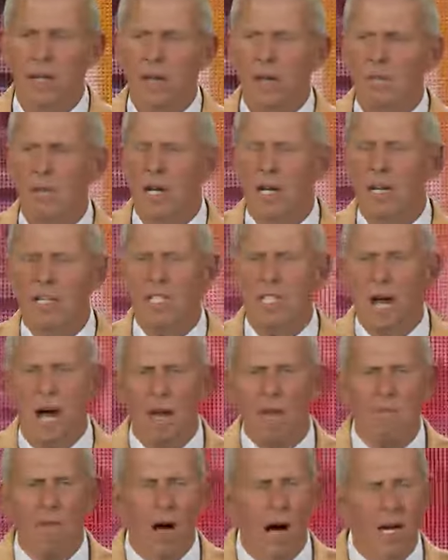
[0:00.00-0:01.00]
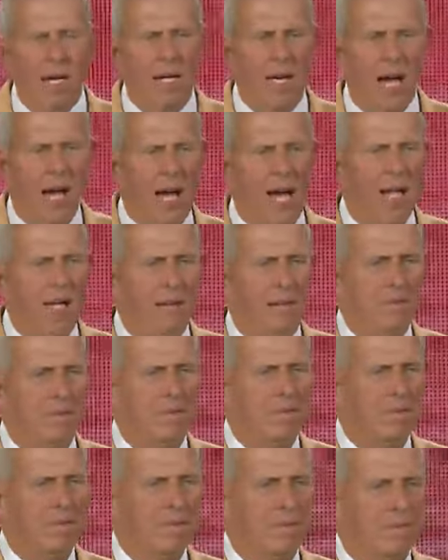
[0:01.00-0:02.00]
Because on Monday,
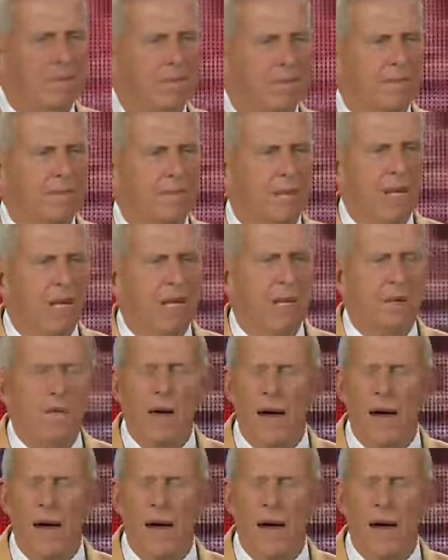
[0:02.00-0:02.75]
no